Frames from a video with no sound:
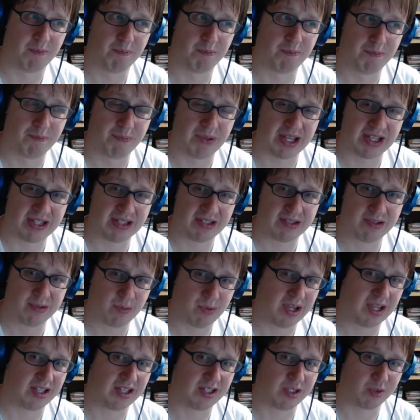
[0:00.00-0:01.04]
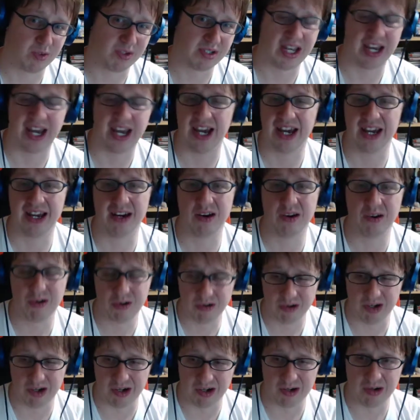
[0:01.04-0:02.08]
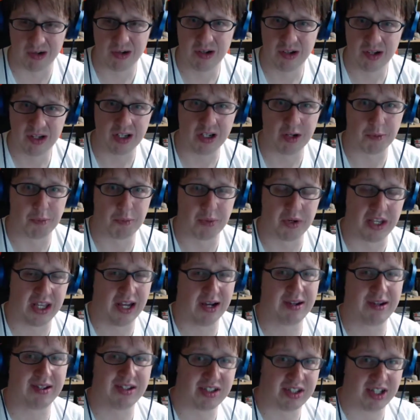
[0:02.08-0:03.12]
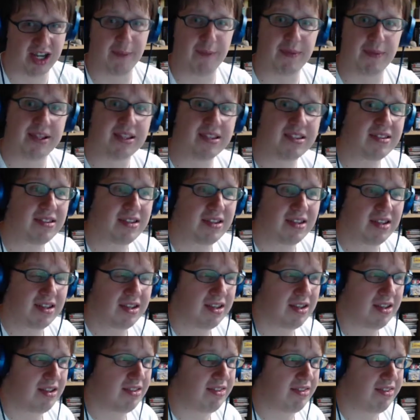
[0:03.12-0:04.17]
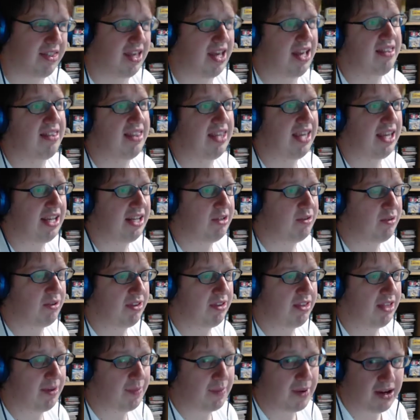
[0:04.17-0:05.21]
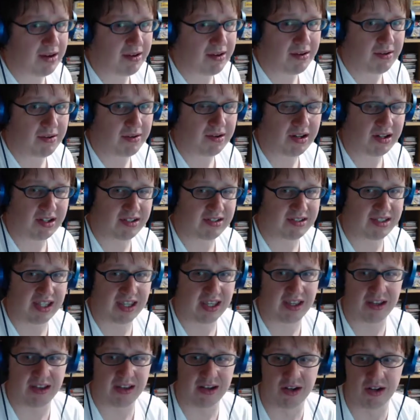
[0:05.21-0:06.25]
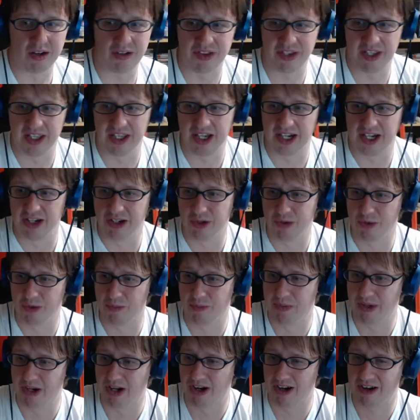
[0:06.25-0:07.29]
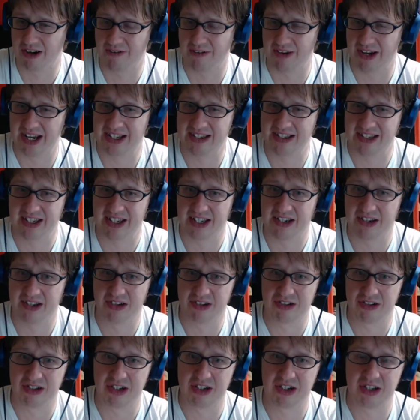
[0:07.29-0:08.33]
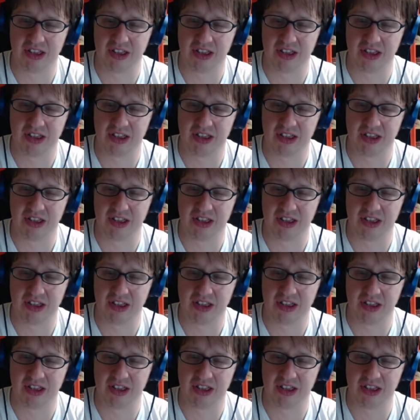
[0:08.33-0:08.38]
best ways to attack Oko. Putting out enchantments that they can't do anything about because the new big artifacts get turned into